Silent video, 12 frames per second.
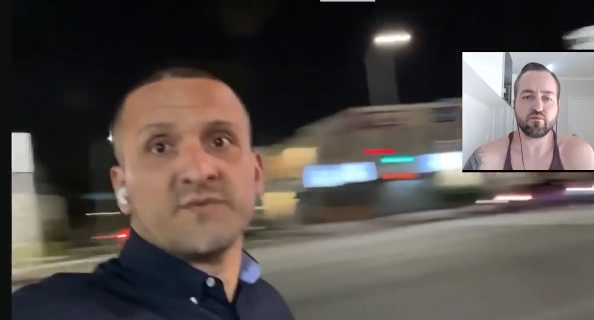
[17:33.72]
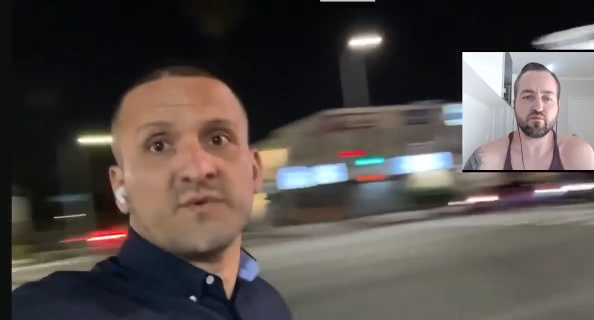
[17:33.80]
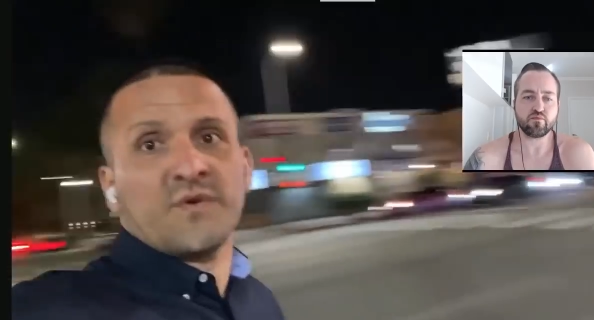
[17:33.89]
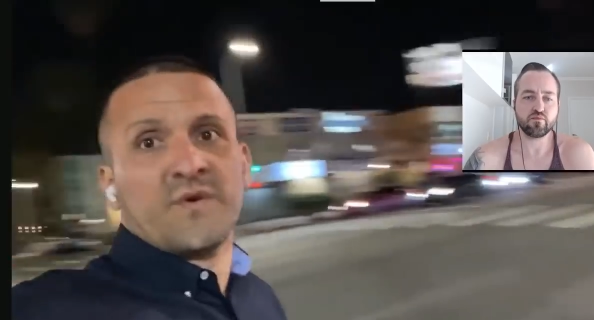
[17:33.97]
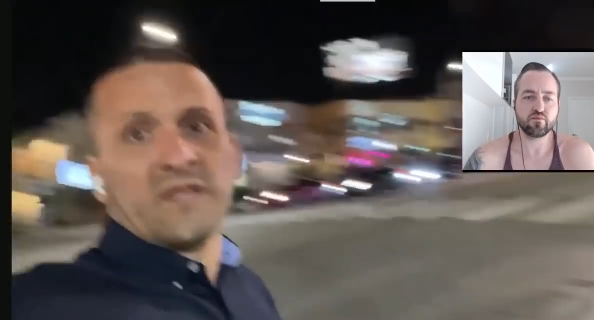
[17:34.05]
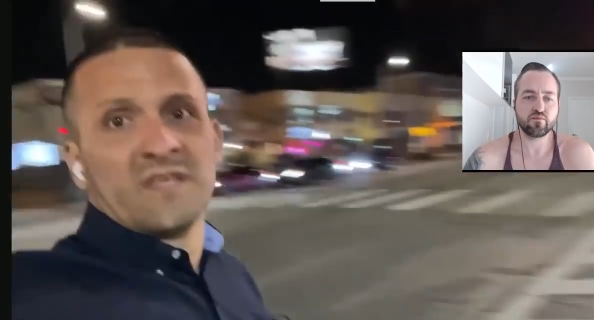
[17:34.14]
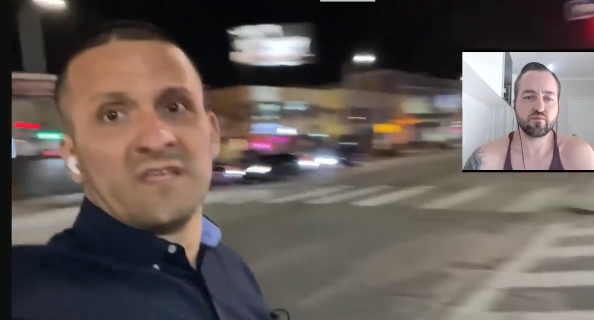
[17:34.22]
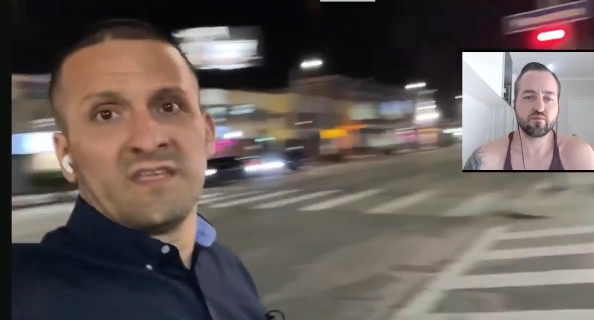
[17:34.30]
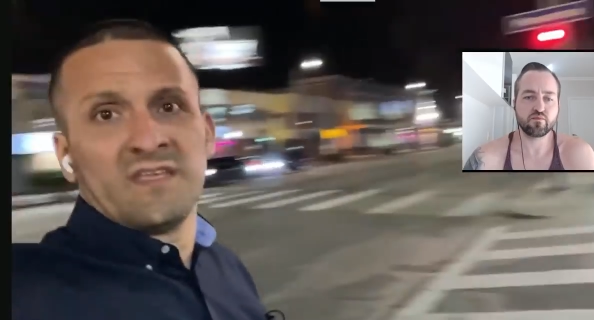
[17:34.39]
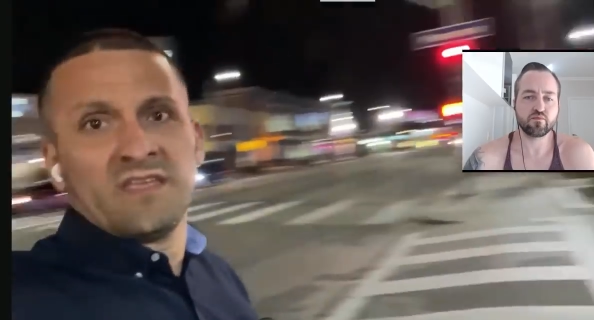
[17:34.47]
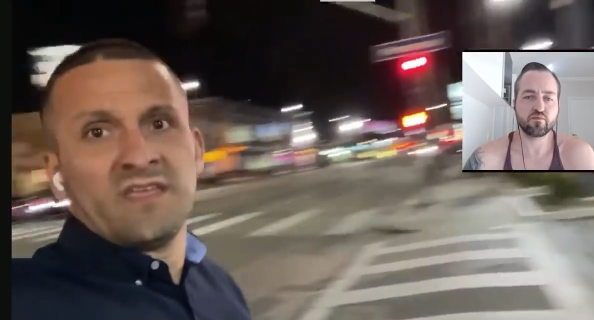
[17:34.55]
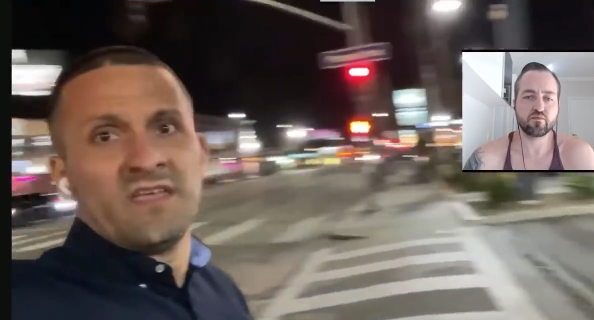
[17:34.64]
Speaker 1: real quick.
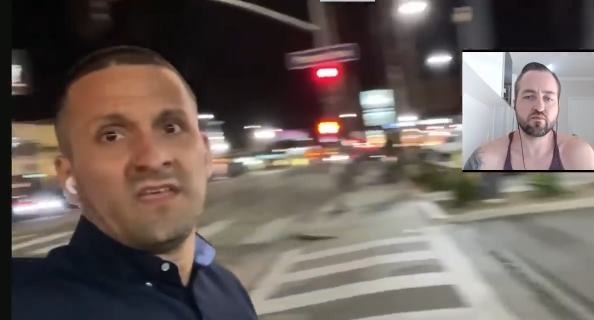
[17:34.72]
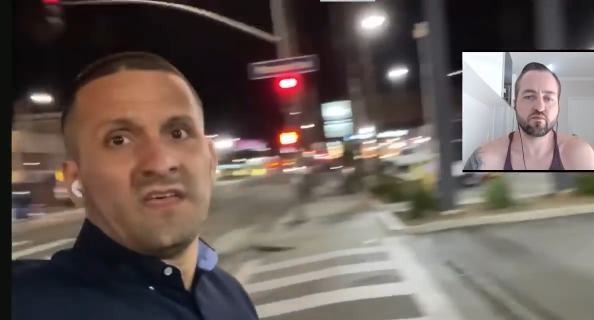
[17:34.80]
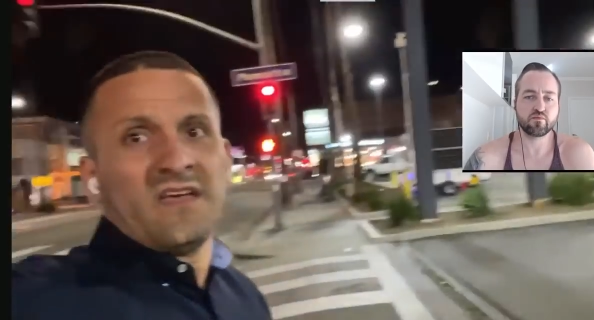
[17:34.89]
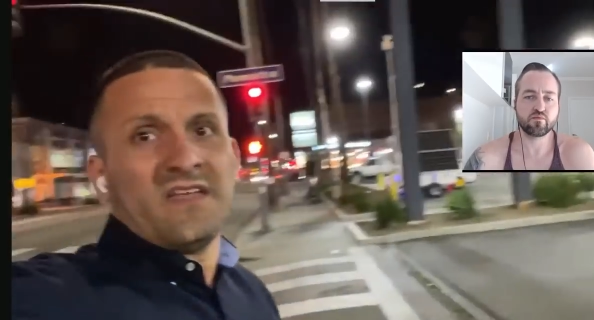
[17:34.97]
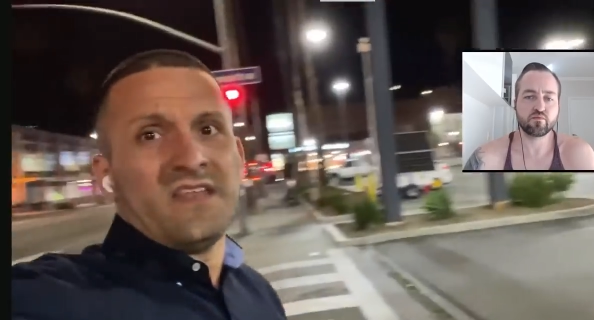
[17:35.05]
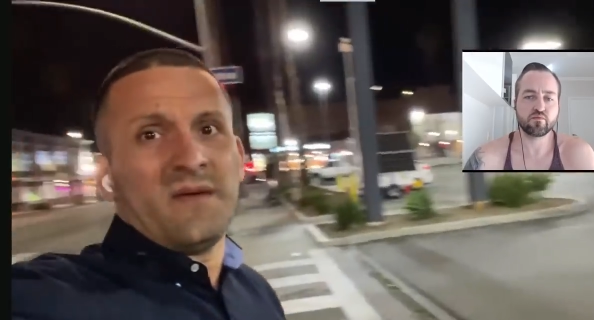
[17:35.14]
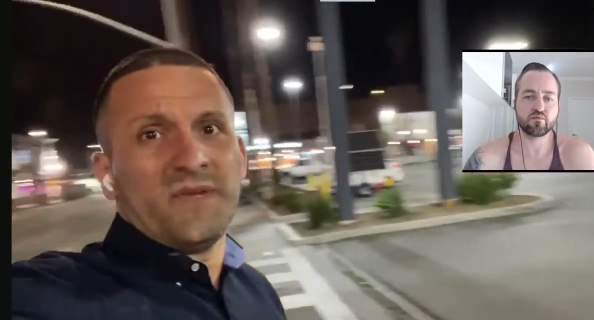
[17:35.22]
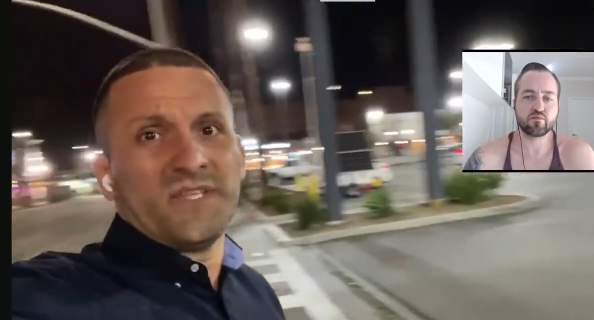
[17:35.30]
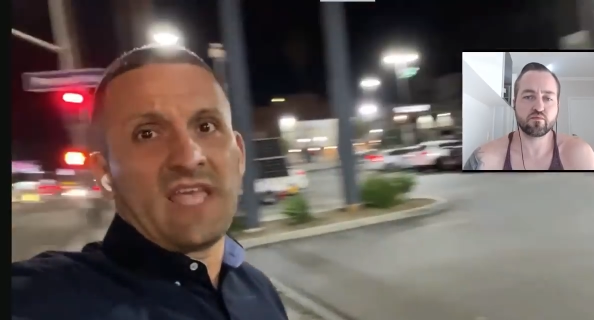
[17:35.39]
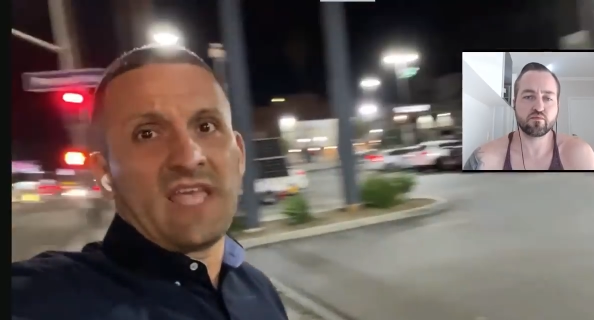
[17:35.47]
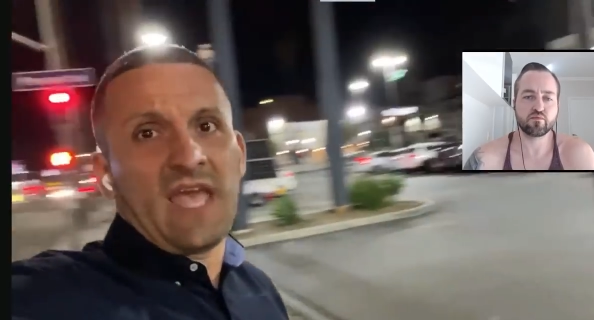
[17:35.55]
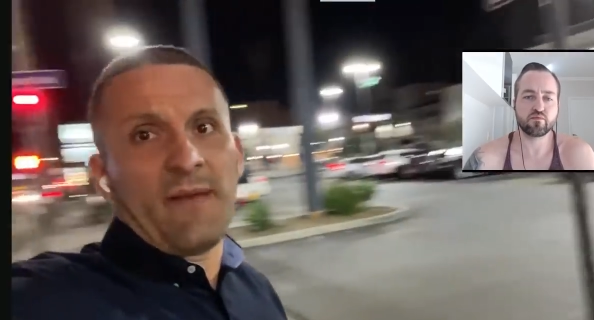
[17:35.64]
Not much is
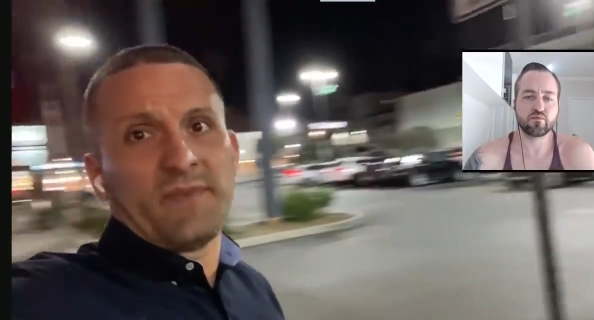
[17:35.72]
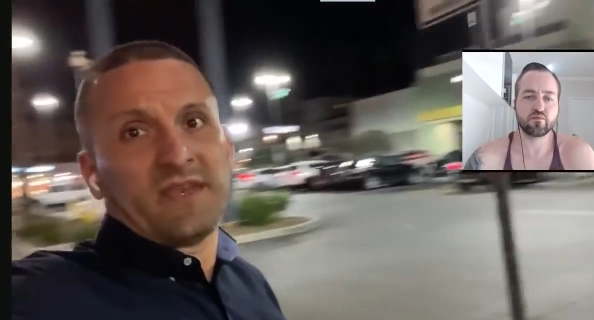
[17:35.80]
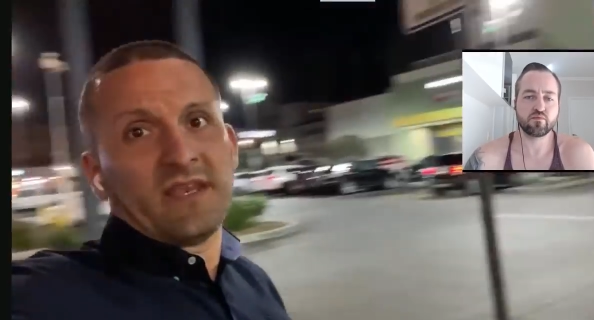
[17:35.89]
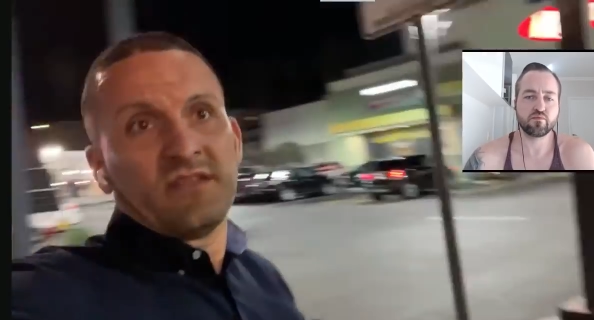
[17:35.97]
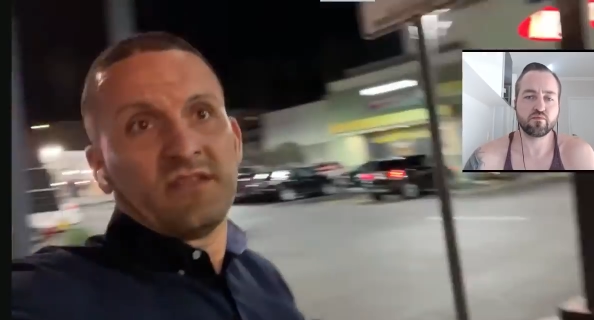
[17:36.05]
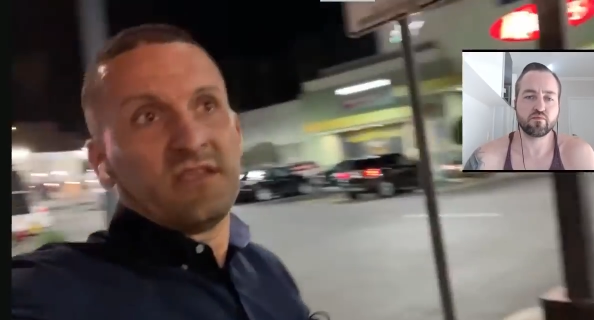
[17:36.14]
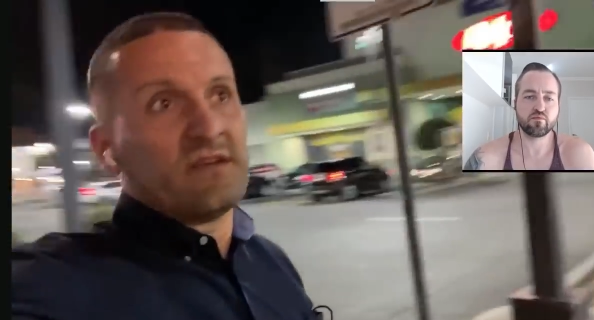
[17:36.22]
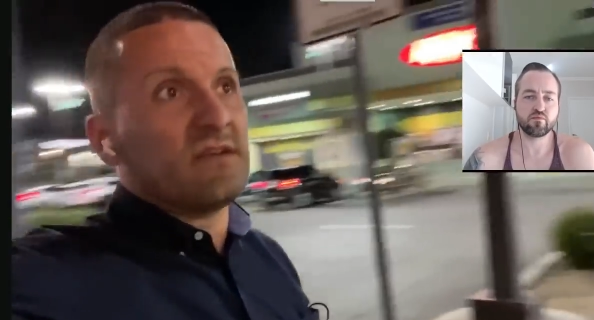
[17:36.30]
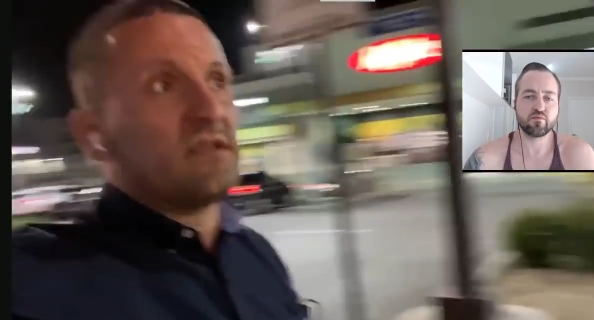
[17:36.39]
happening out here.